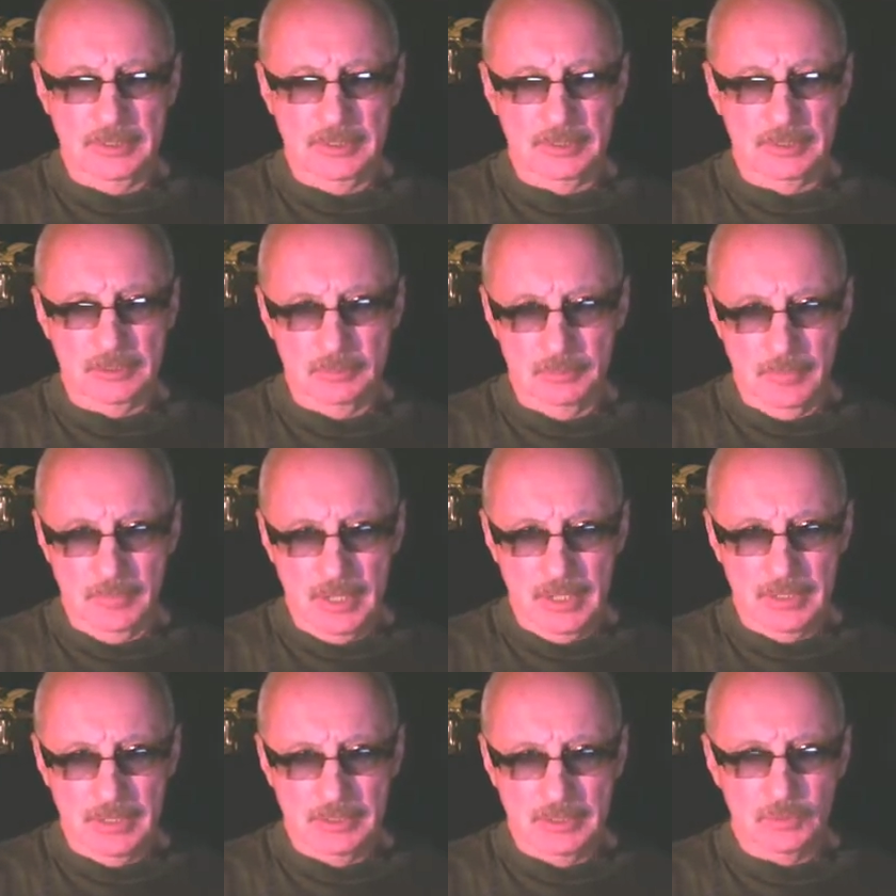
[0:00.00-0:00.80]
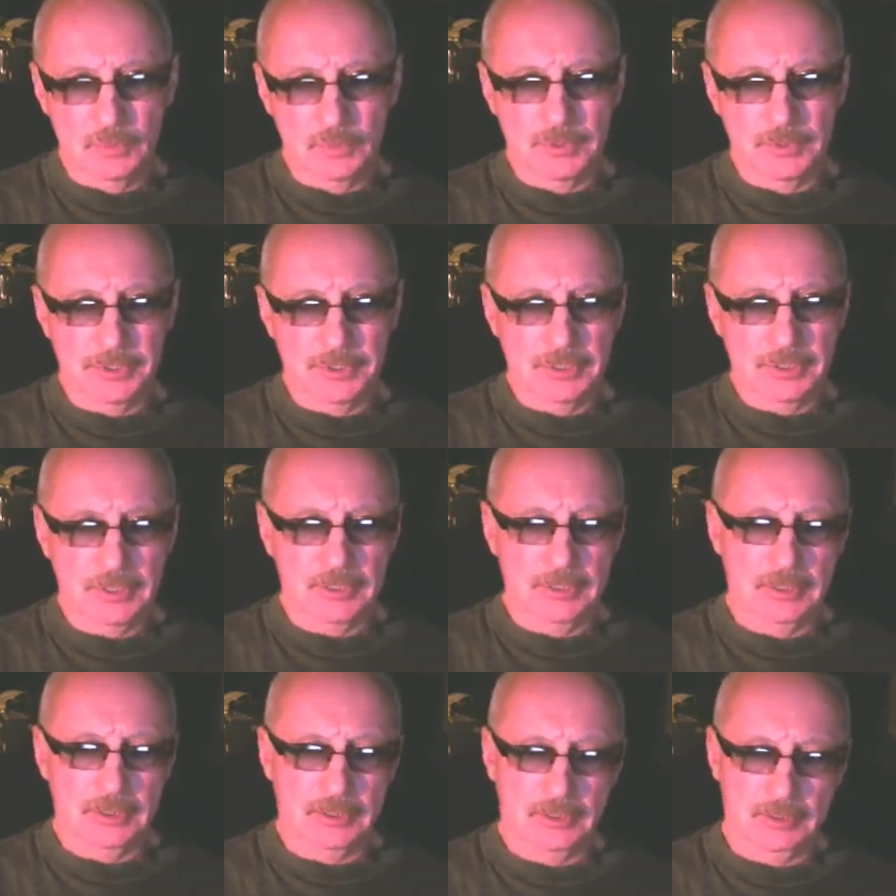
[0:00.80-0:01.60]
It might
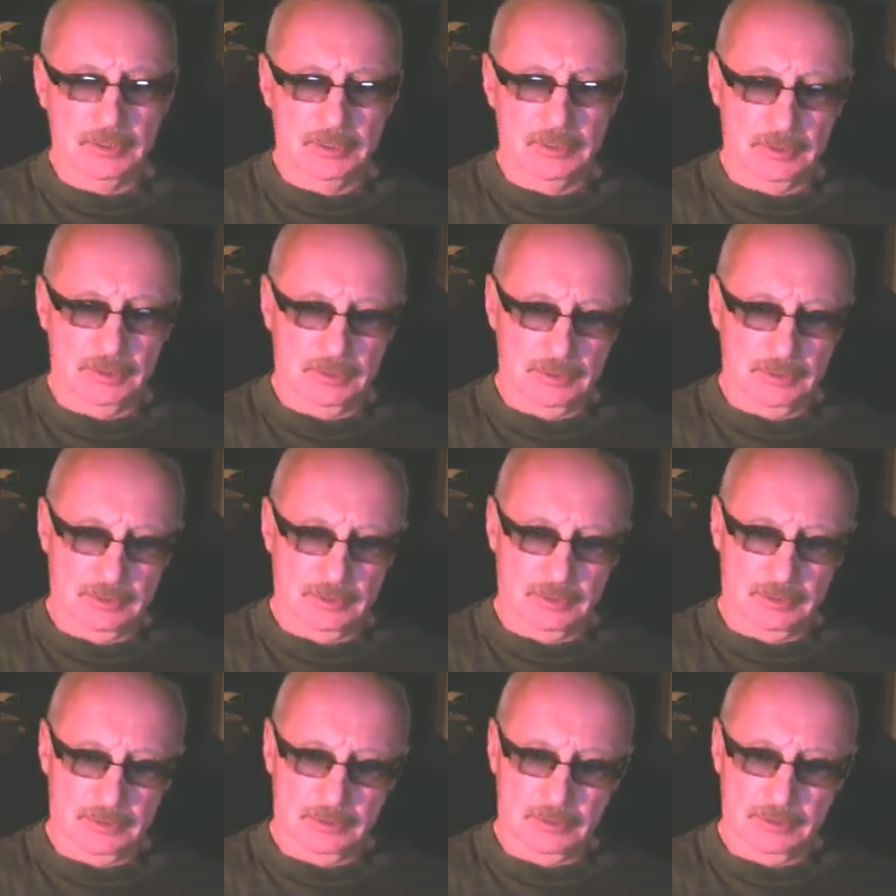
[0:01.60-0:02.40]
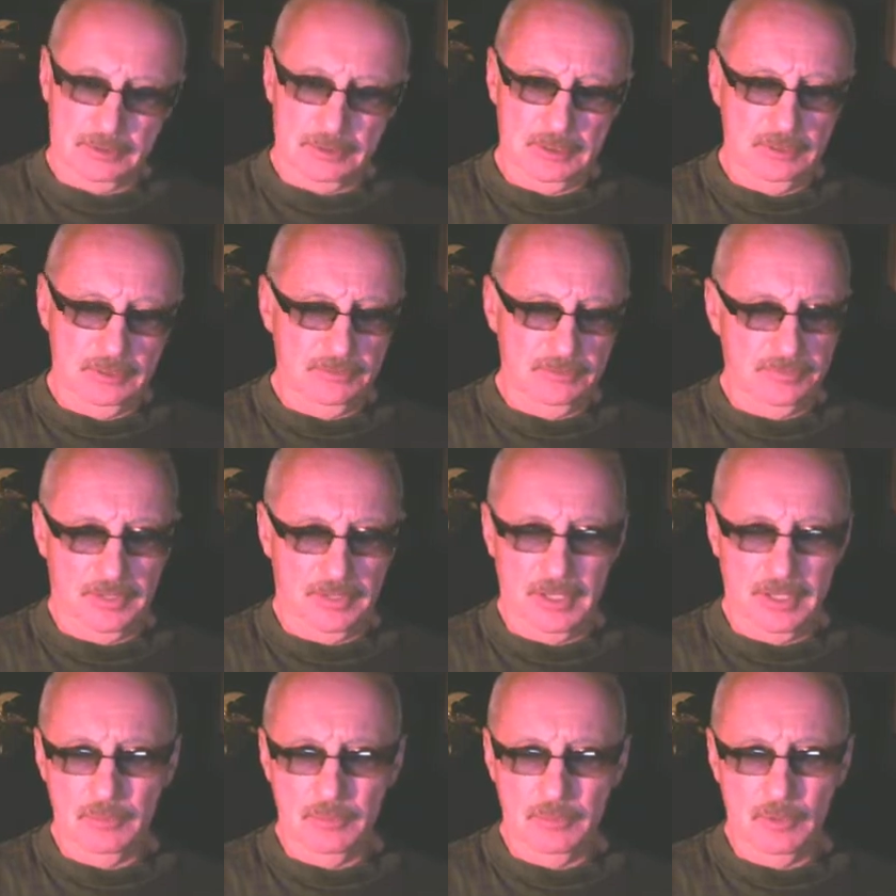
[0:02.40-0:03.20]
work in a
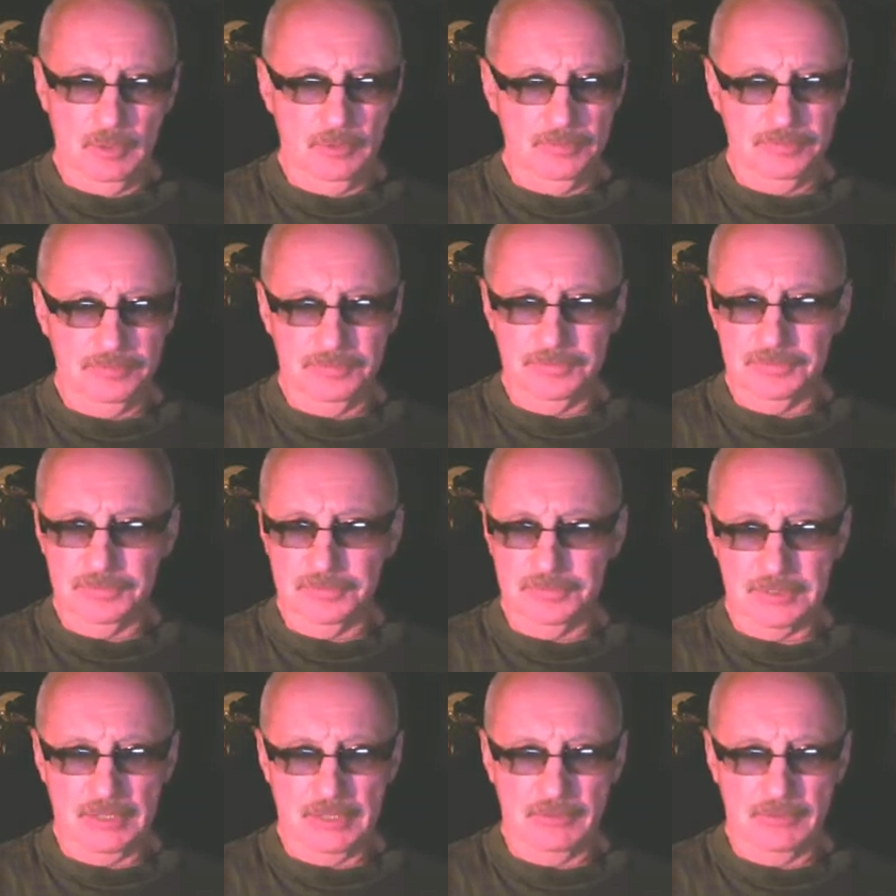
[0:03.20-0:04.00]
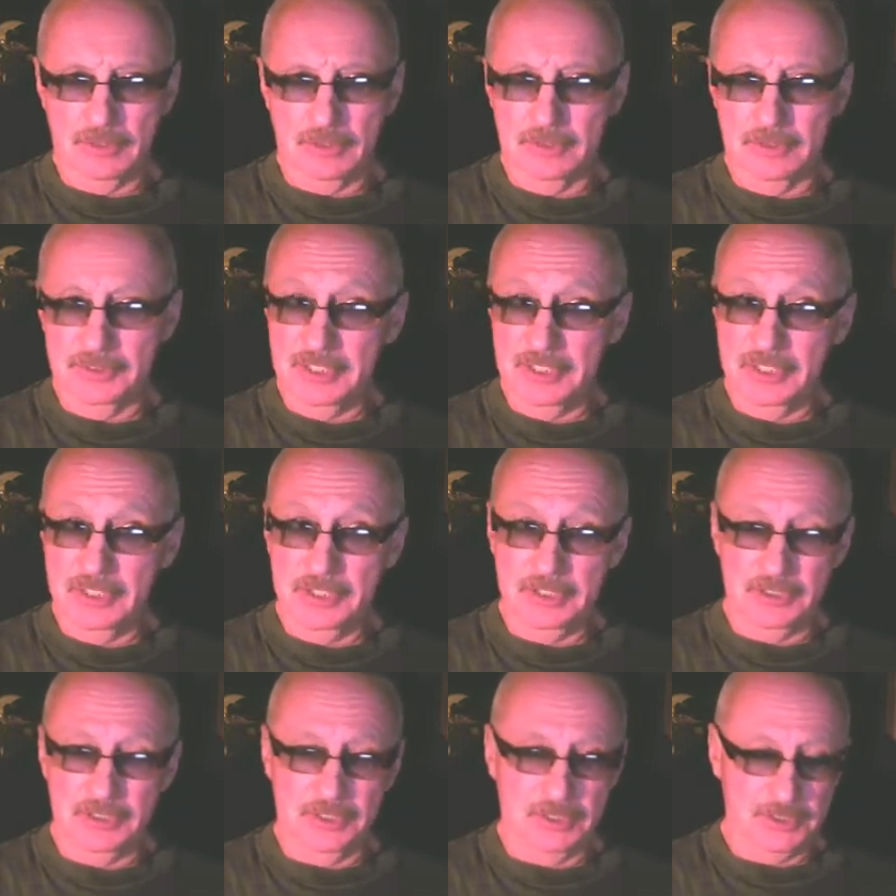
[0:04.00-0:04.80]
frame of several
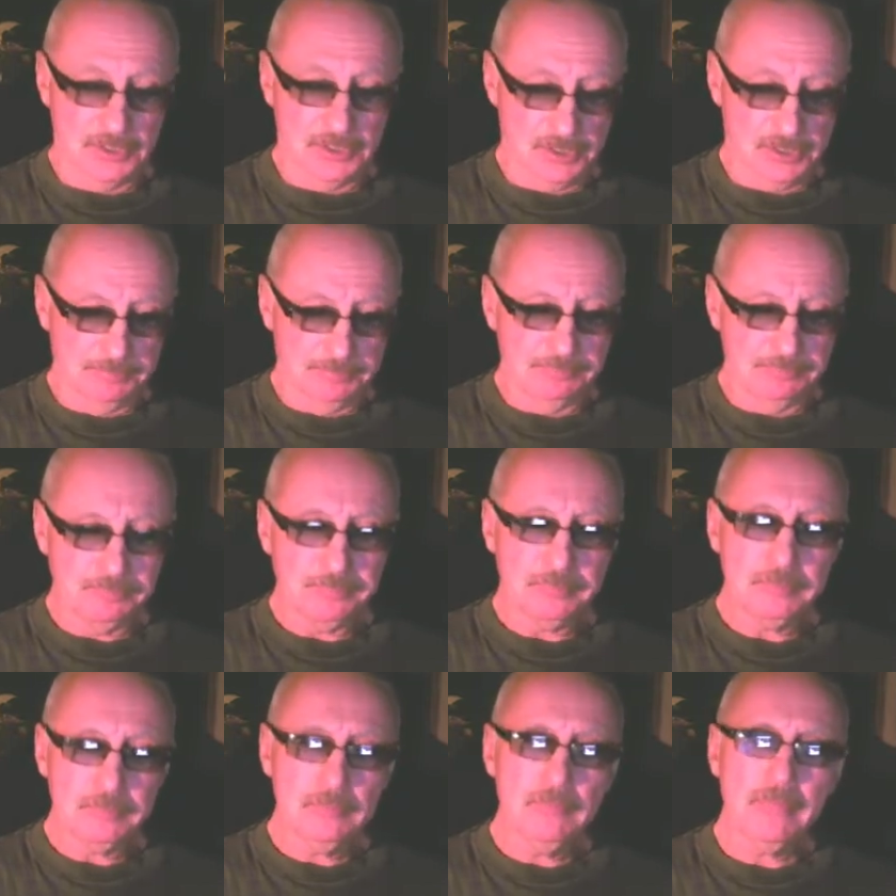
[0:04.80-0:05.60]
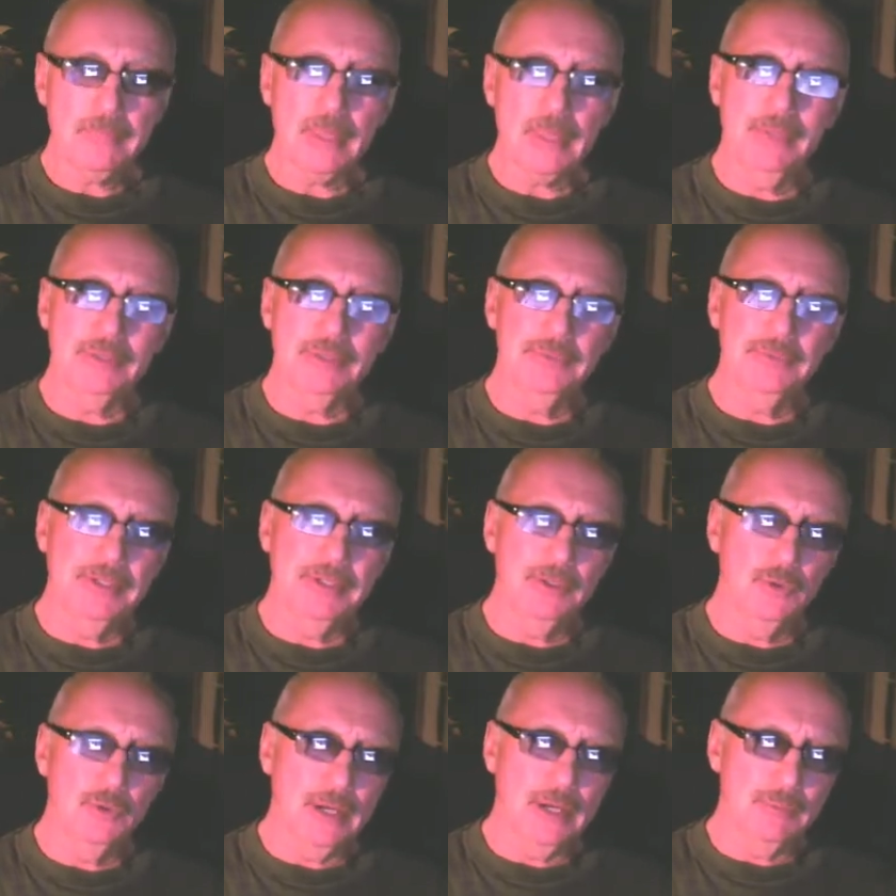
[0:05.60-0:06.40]
years, but
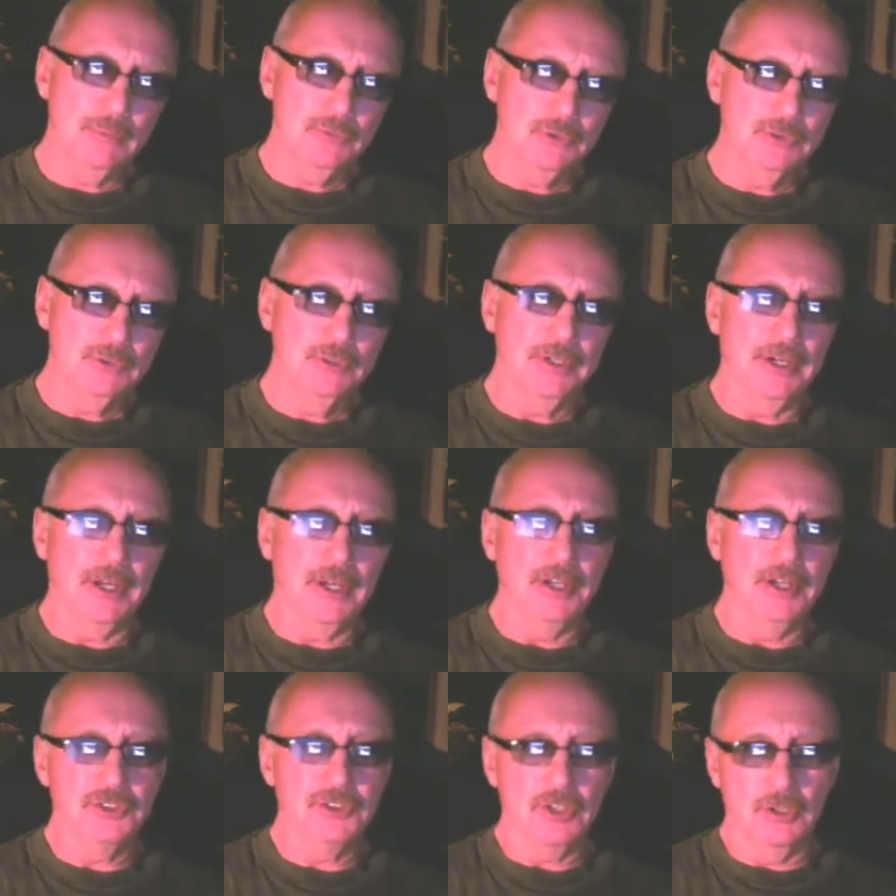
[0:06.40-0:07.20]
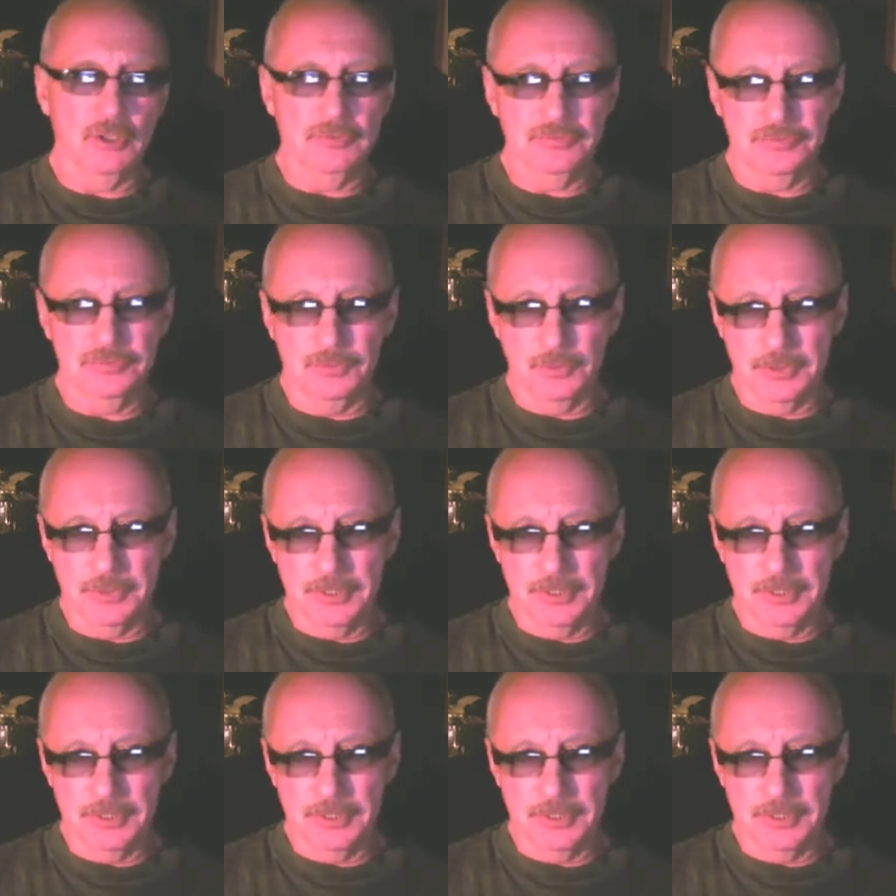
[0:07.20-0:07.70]
when you come to the age of